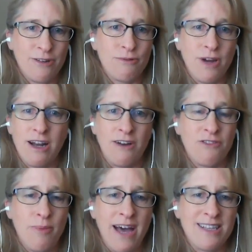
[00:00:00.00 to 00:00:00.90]
right off
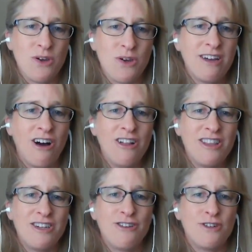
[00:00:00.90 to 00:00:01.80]
the bat. So I call
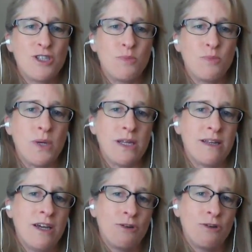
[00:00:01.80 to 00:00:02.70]
the difference between
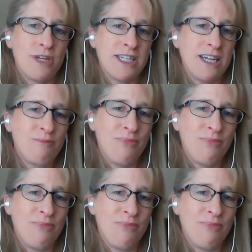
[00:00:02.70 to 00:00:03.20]
renting